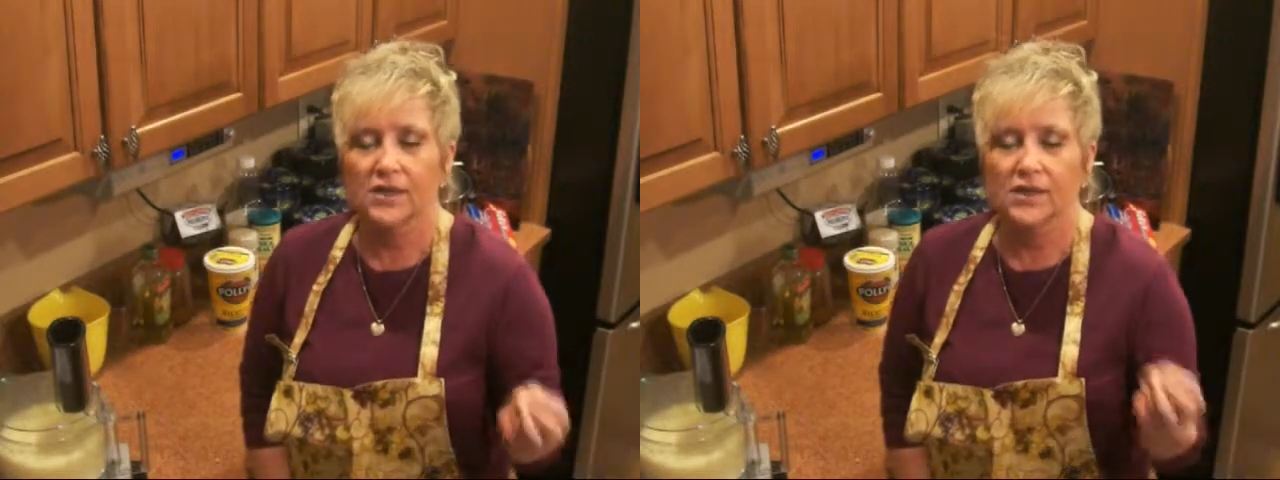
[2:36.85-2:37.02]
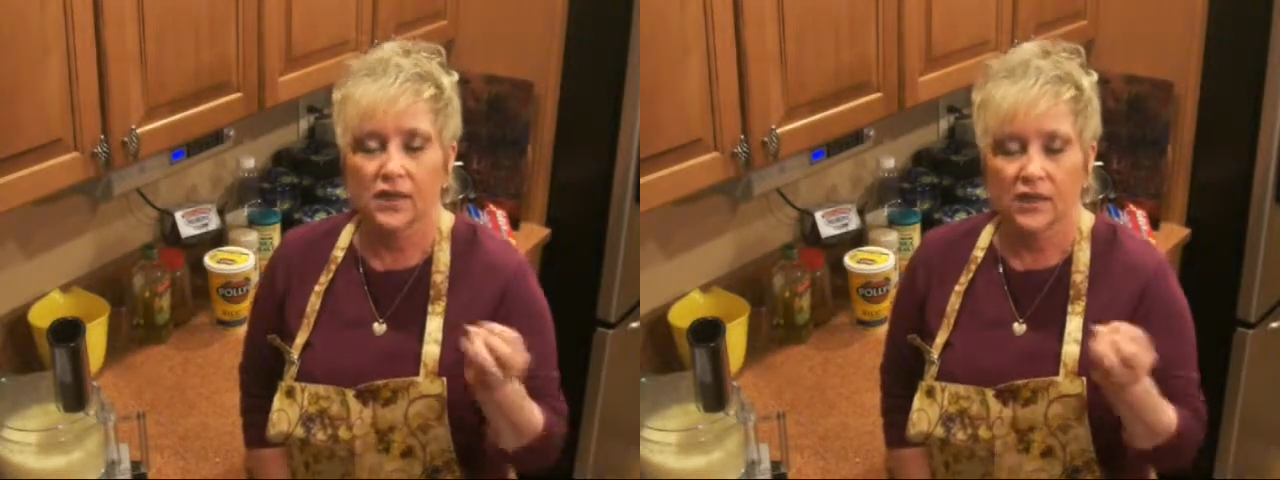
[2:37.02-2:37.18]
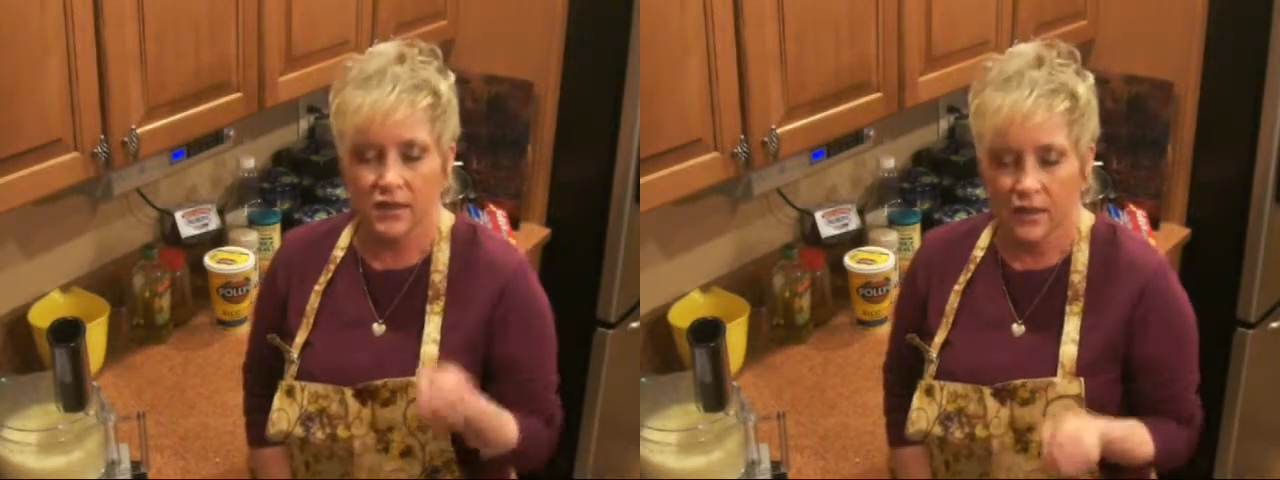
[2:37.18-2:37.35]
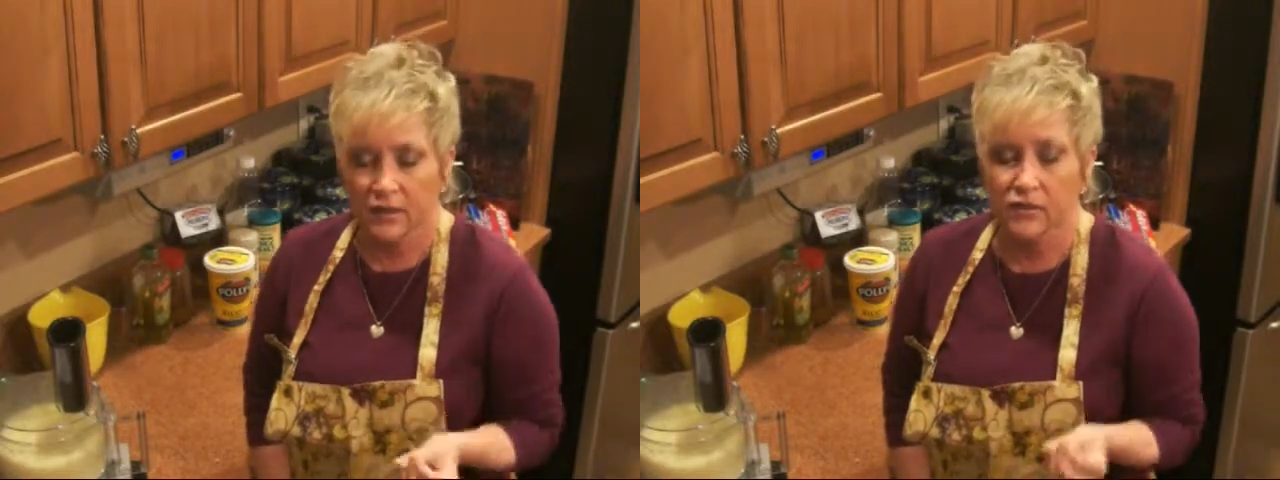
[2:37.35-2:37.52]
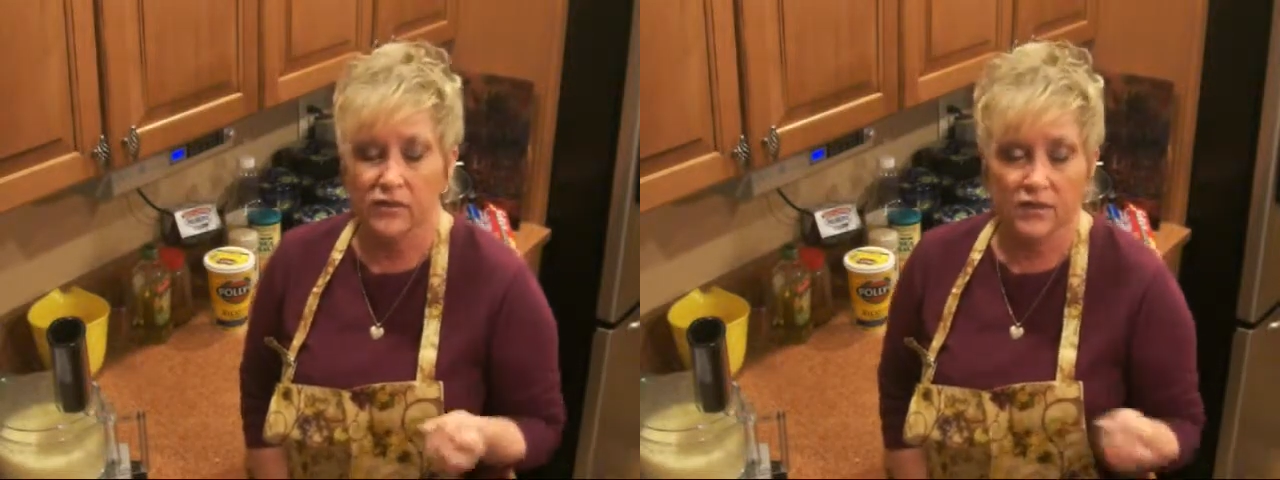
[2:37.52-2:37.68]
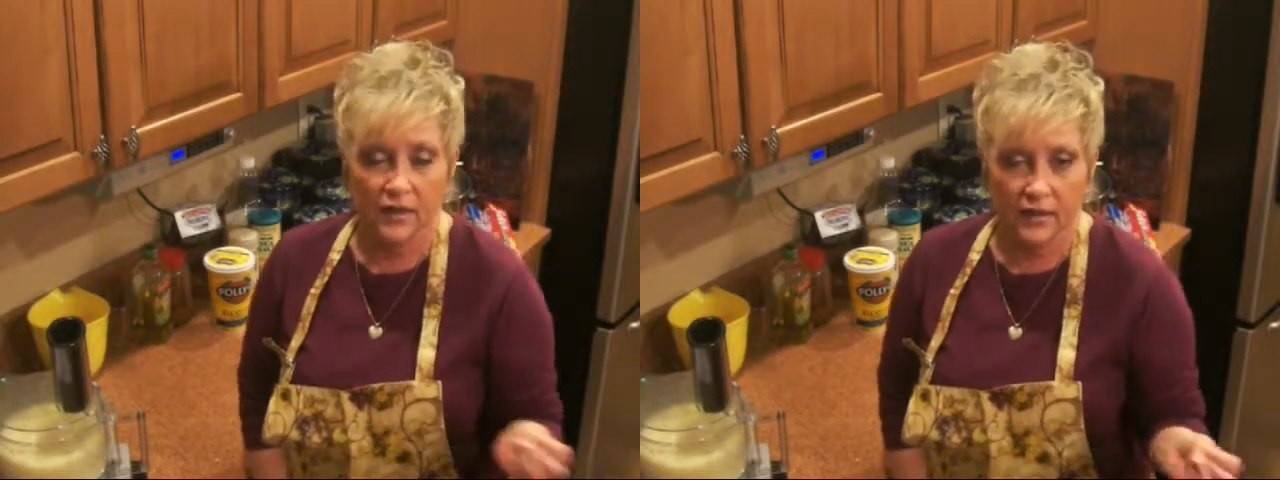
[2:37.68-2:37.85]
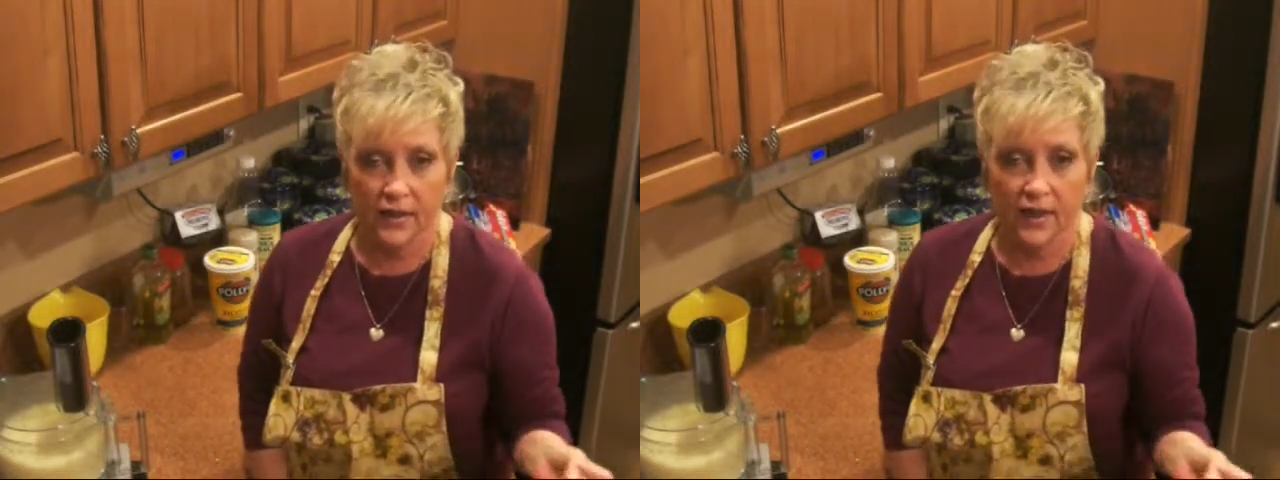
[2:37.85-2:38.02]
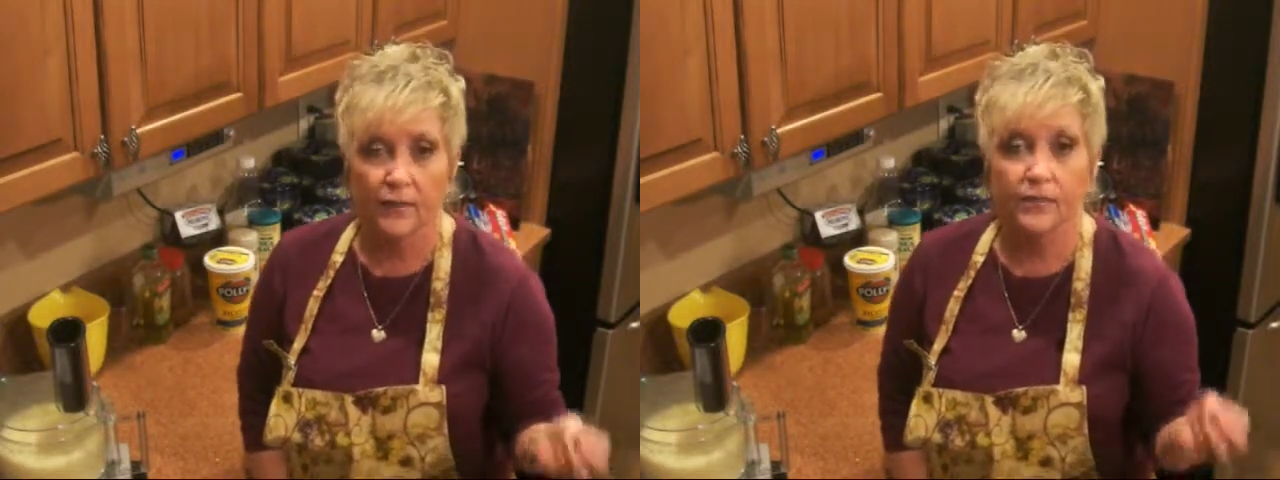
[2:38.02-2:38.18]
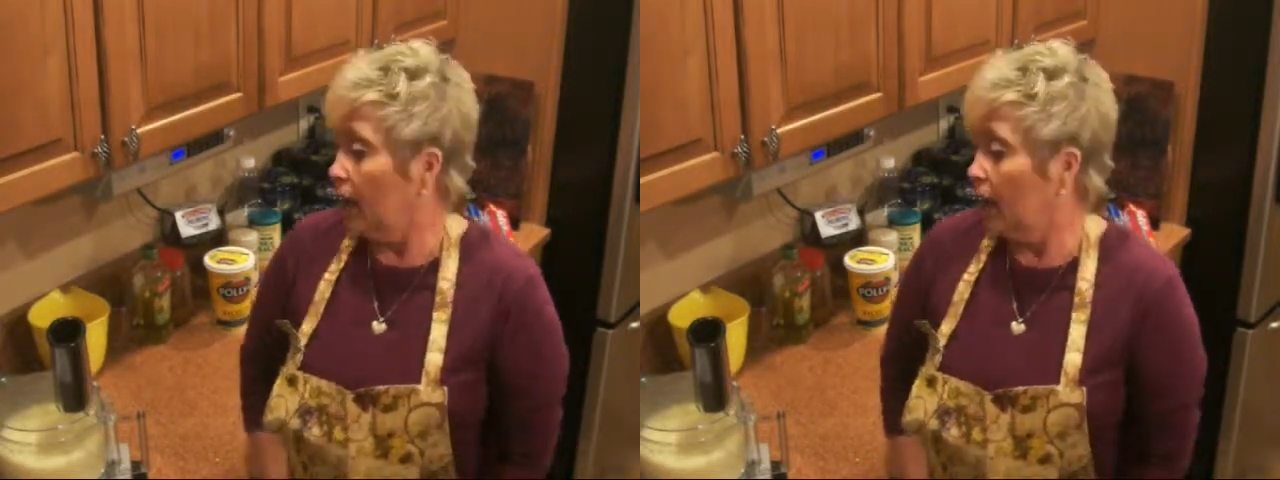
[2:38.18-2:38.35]
is another Italian
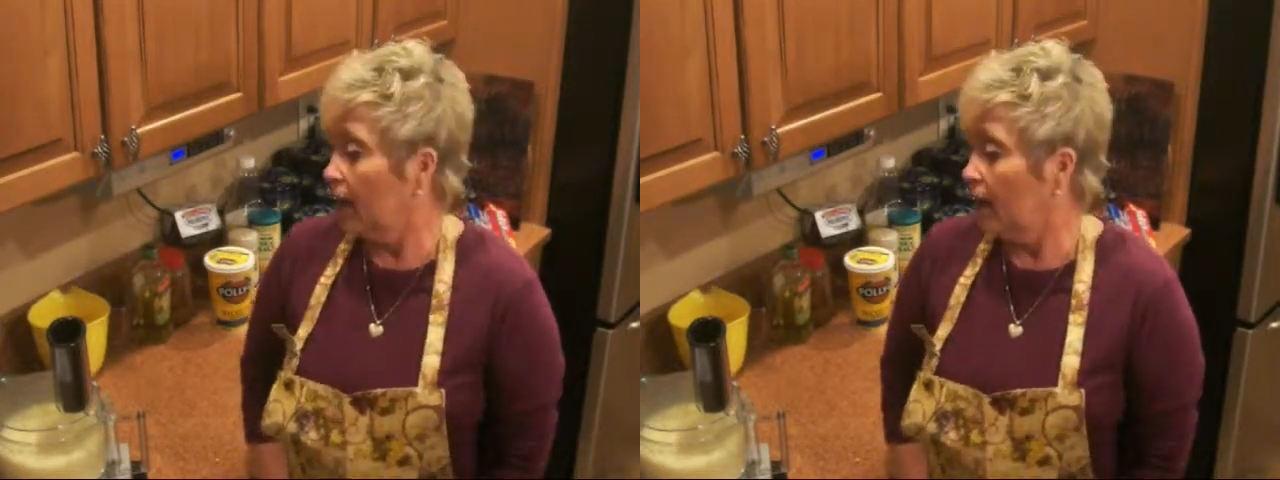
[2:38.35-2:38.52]
ham.